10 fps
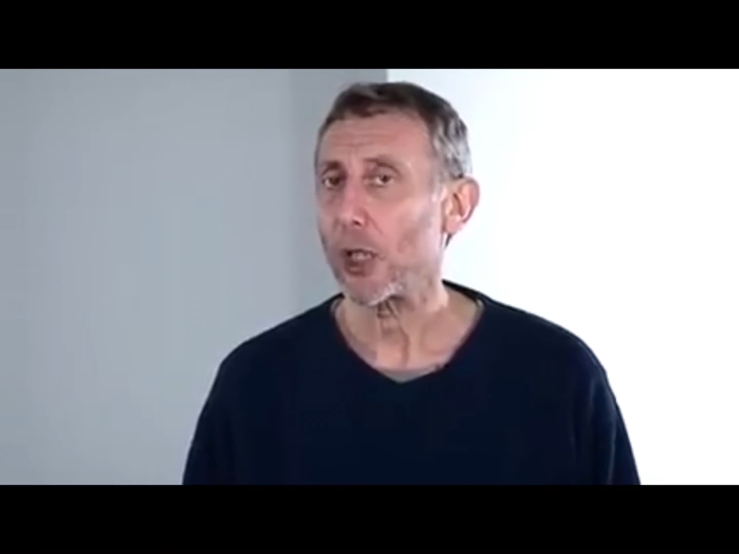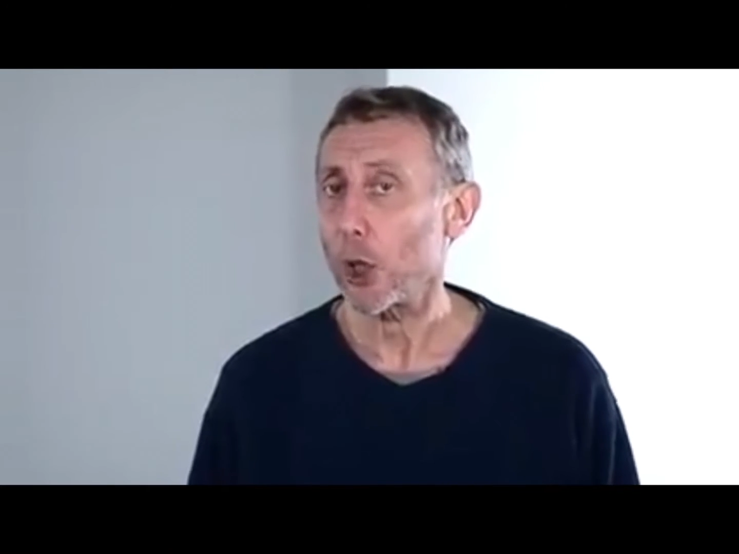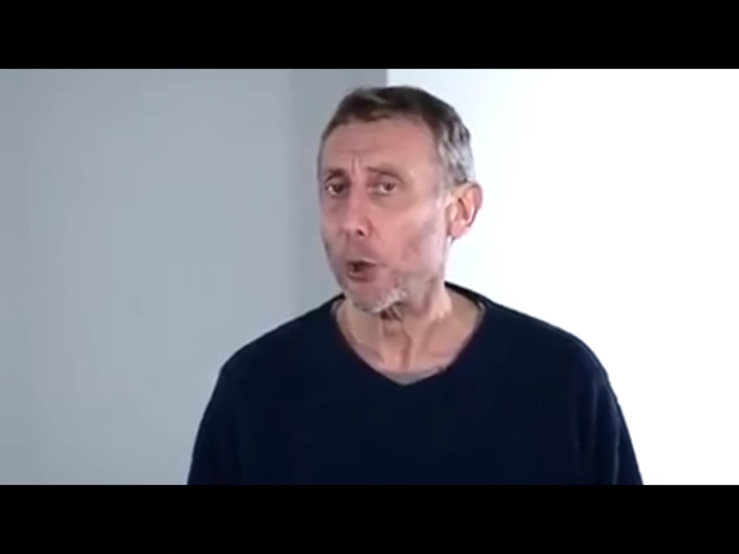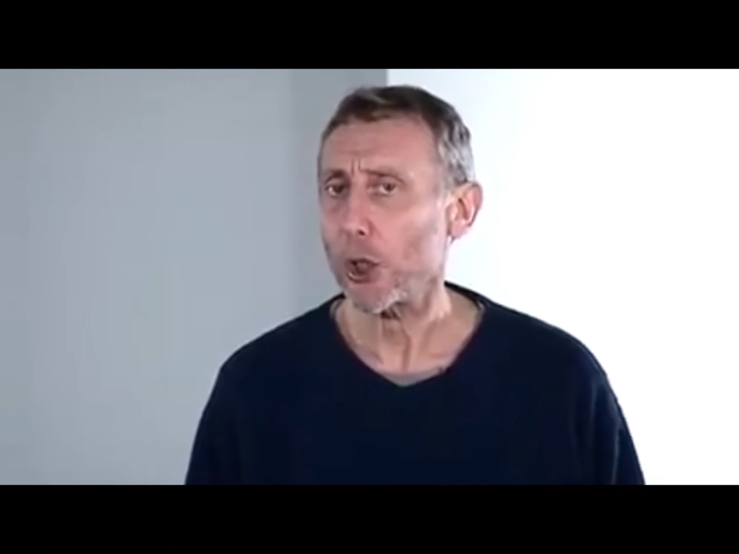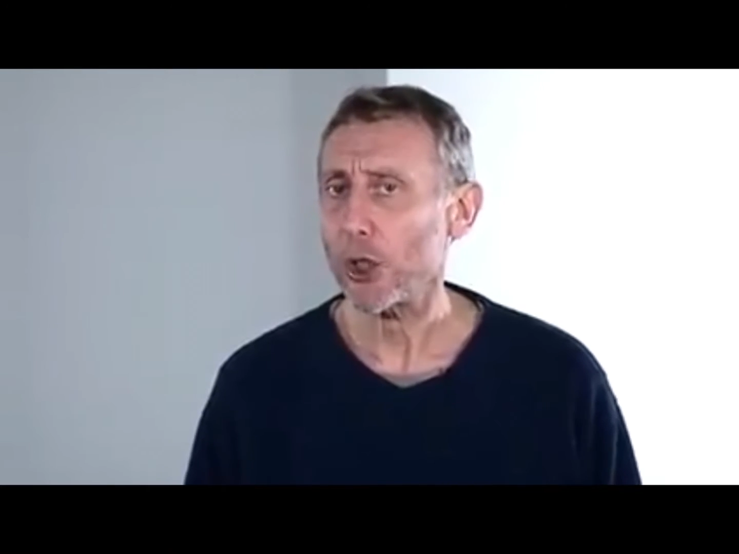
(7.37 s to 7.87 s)

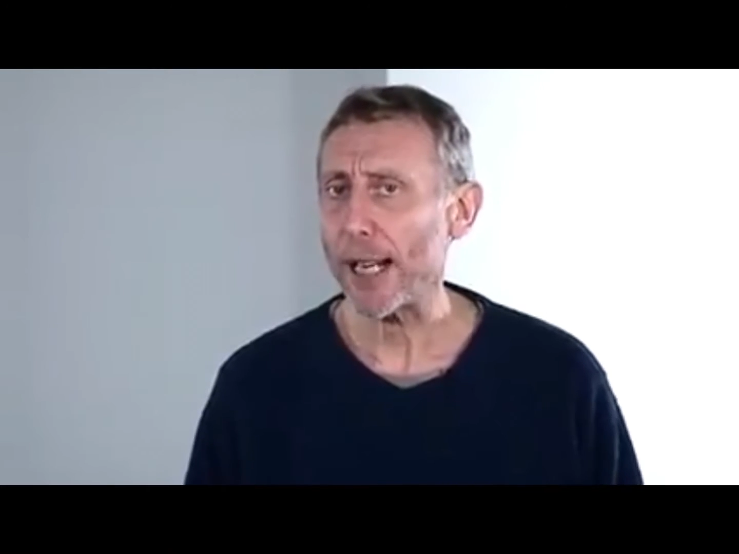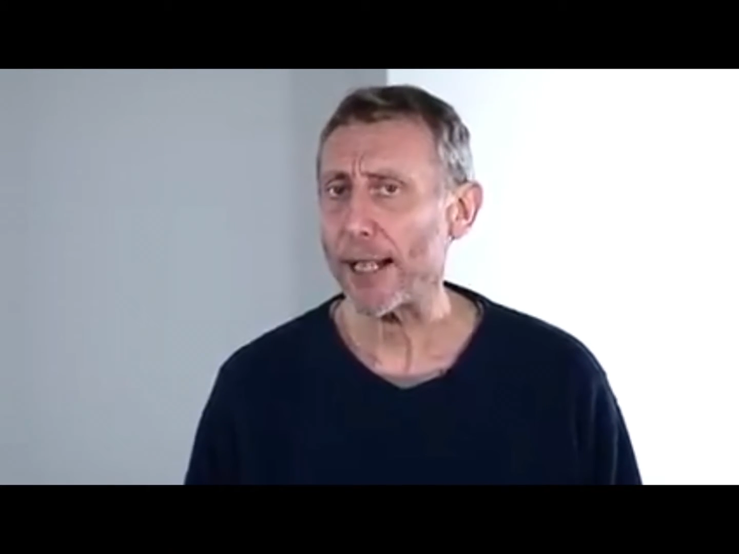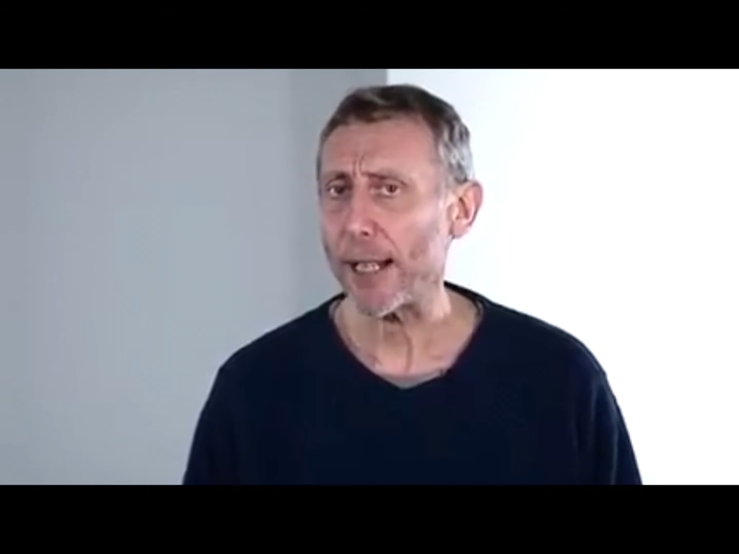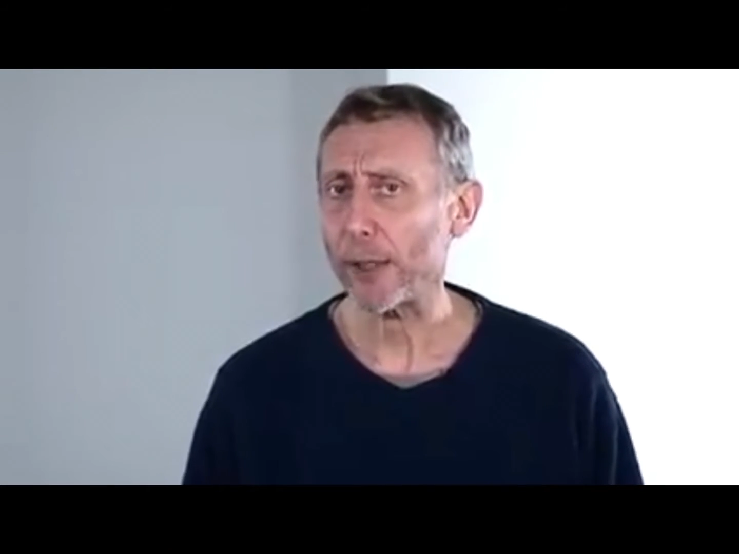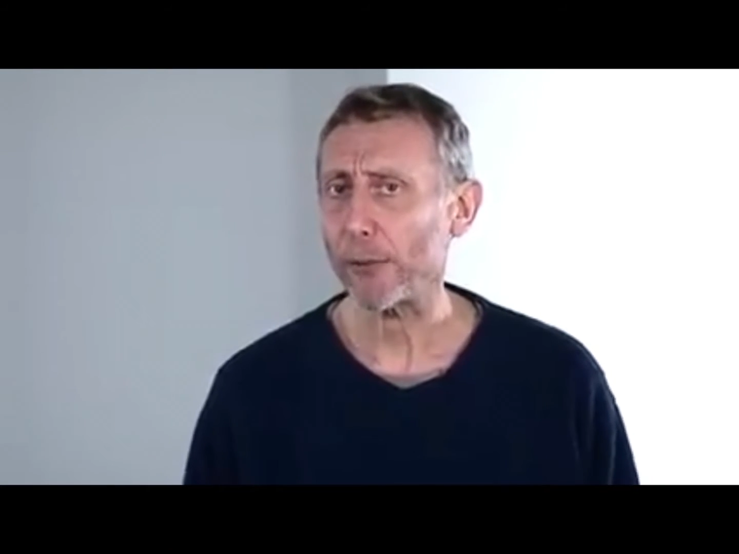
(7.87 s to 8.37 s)
She used to
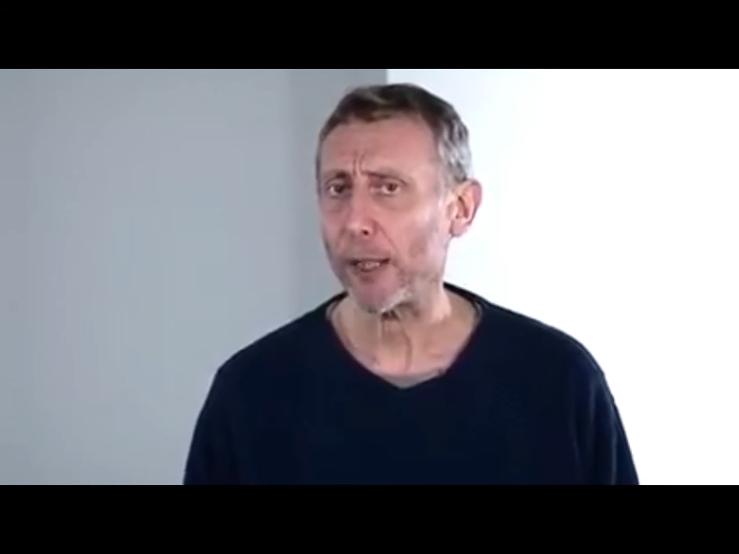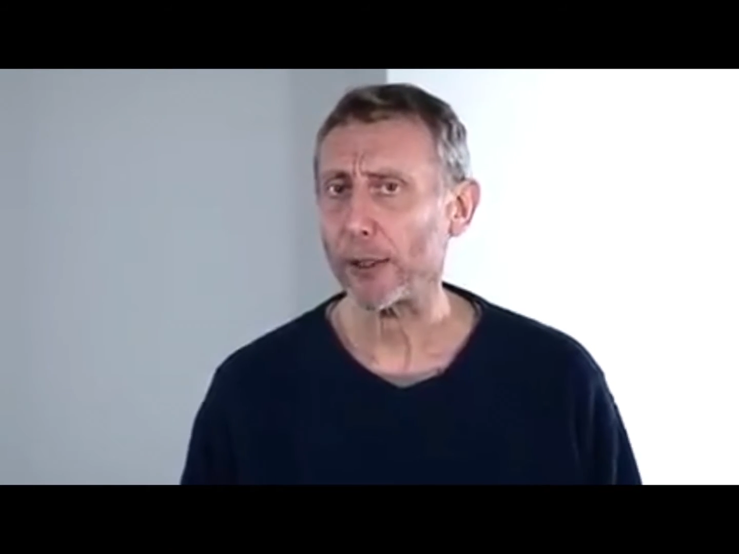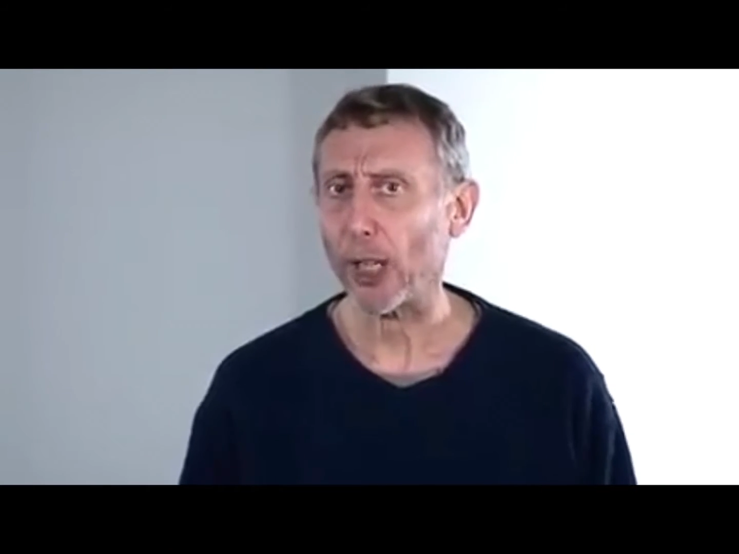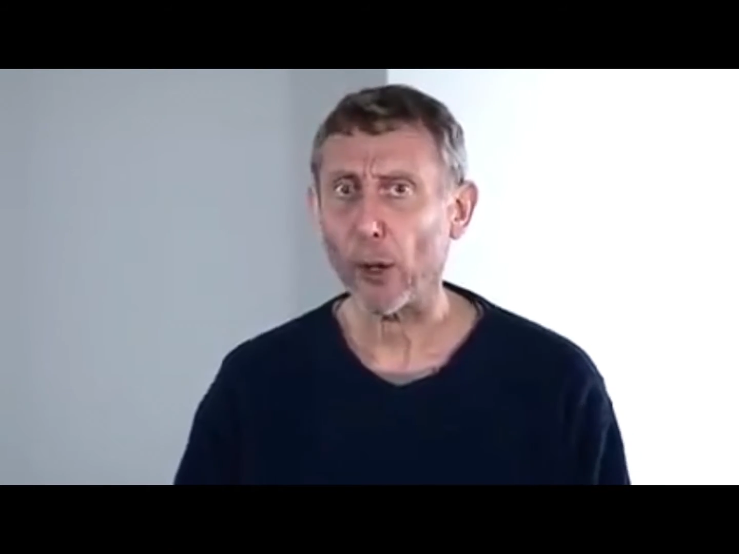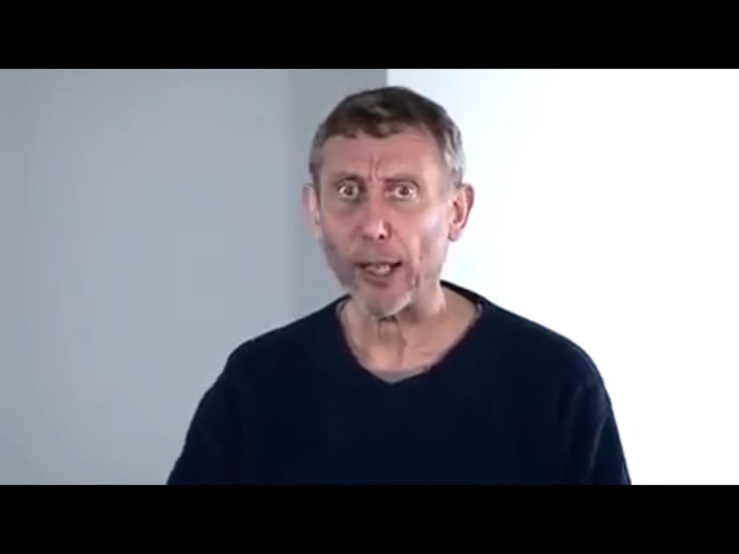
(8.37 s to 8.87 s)
stand out the
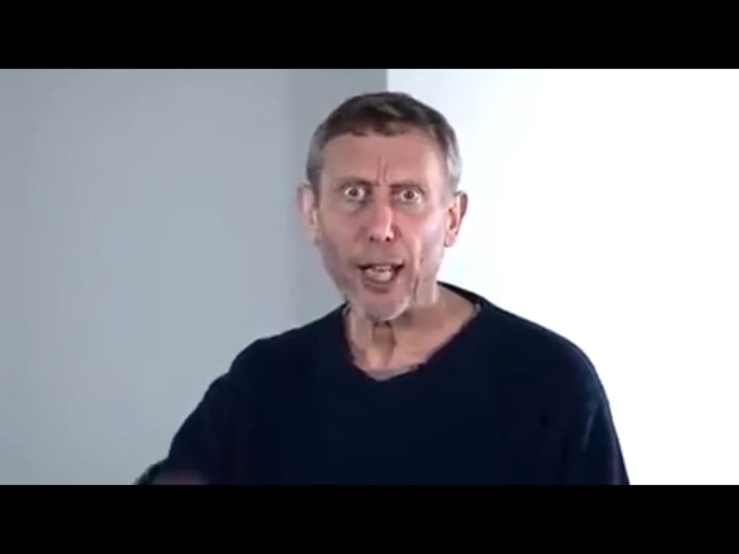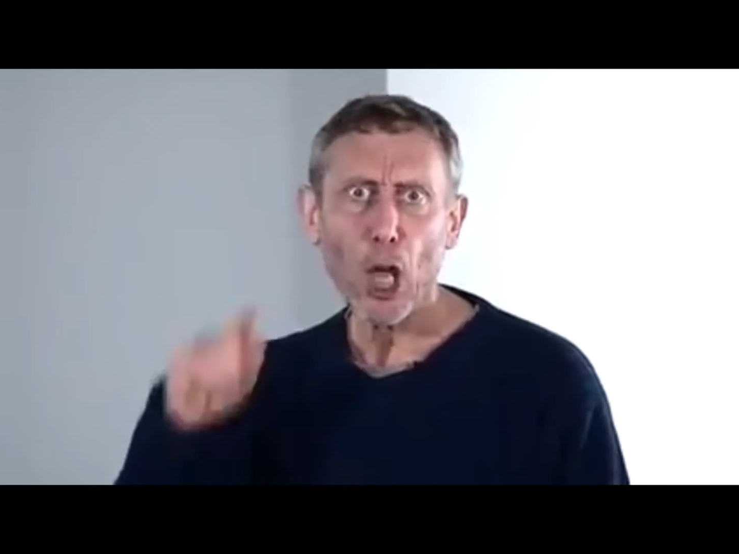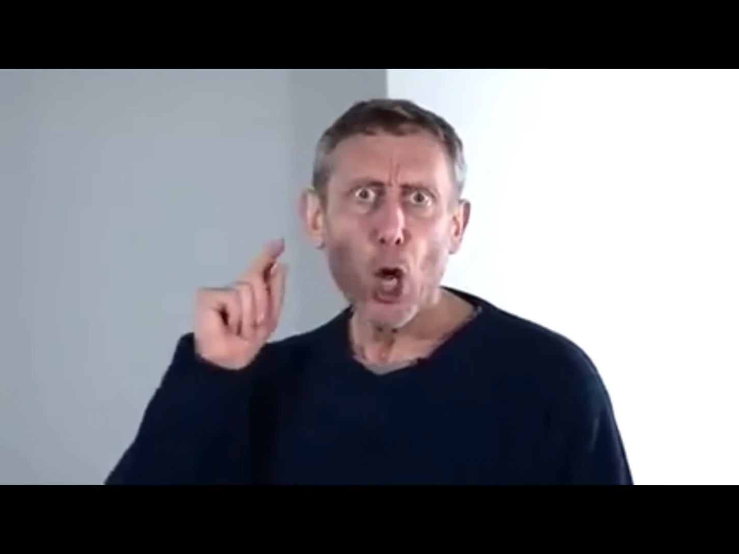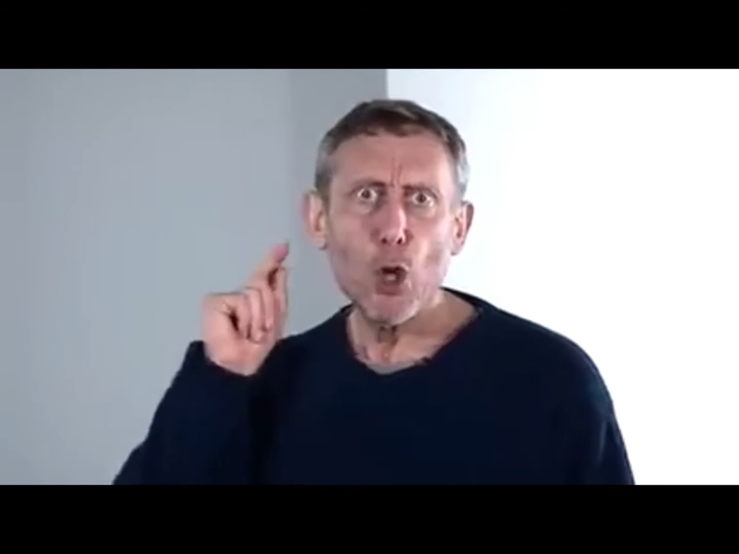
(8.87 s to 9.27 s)
front going,